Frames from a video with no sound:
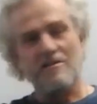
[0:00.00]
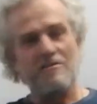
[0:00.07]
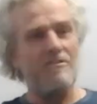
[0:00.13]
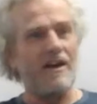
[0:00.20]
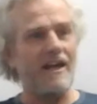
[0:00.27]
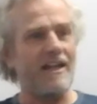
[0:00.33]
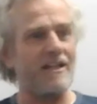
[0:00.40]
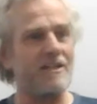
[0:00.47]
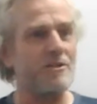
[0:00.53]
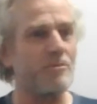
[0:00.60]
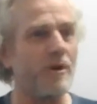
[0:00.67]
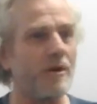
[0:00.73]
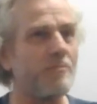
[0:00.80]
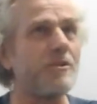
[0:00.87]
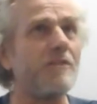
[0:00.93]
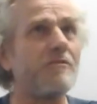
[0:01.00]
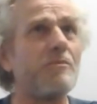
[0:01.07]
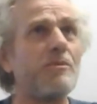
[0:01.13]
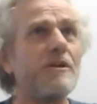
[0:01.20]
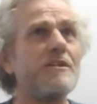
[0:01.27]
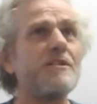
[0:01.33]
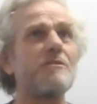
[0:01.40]
violation. We observe the
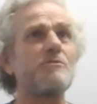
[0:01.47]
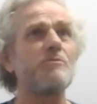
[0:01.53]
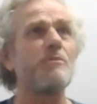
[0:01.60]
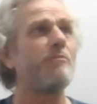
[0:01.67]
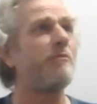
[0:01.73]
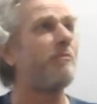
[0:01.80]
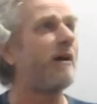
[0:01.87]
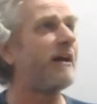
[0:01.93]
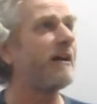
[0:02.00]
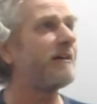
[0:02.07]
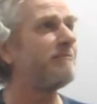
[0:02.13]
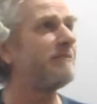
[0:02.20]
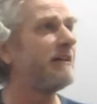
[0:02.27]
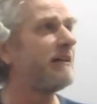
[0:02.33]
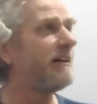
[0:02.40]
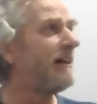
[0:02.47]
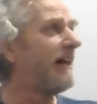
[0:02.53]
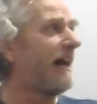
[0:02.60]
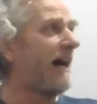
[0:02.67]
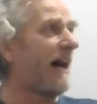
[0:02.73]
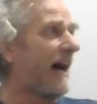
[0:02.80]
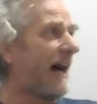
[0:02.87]
precepts when we break them.
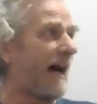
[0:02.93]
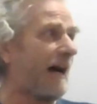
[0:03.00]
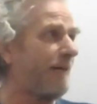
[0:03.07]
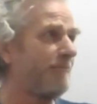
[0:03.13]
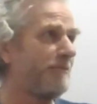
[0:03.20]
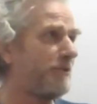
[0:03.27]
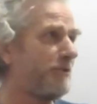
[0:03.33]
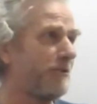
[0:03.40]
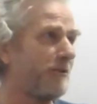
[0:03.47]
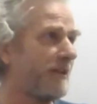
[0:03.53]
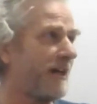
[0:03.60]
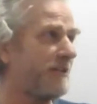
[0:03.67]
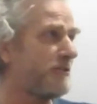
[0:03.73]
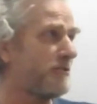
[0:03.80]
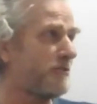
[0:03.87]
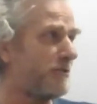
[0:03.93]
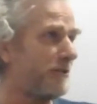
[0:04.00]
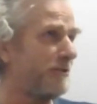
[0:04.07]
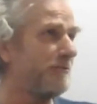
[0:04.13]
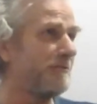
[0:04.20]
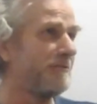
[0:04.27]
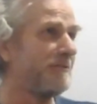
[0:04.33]
I'm sure that's
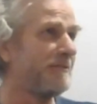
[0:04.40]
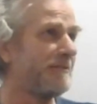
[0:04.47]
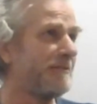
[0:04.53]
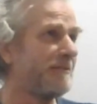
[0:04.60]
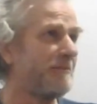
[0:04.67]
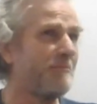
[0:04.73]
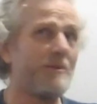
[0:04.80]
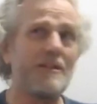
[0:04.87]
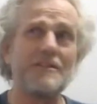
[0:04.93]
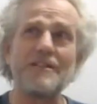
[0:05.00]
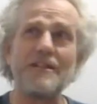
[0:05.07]
true, but it